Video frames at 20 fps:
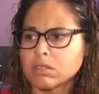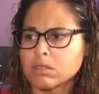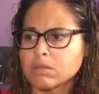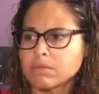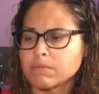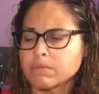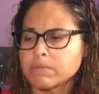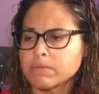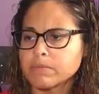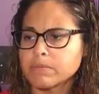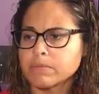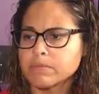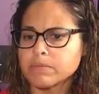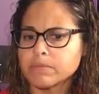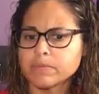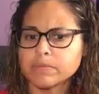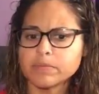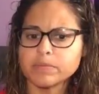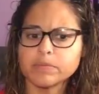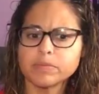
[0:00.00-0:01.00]

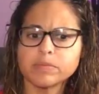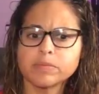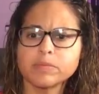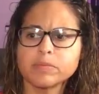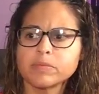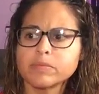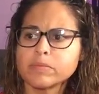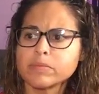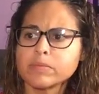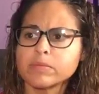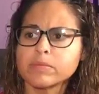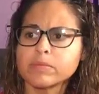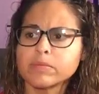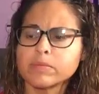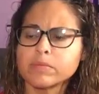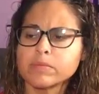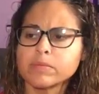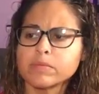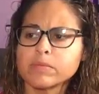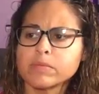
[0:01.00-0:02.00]

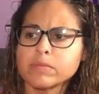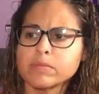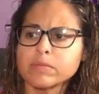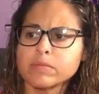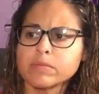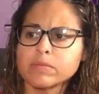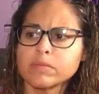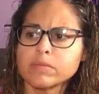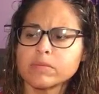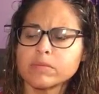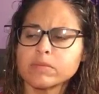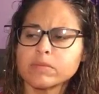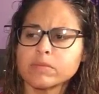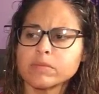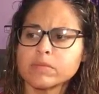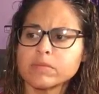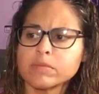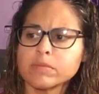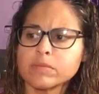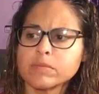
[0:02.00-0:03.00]

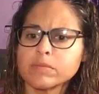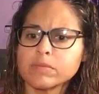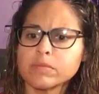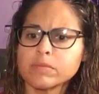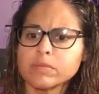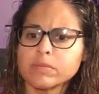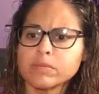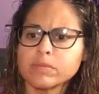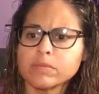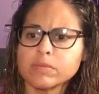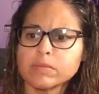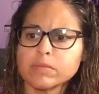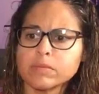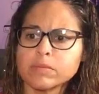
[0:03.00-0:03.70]
This person isn't speaking.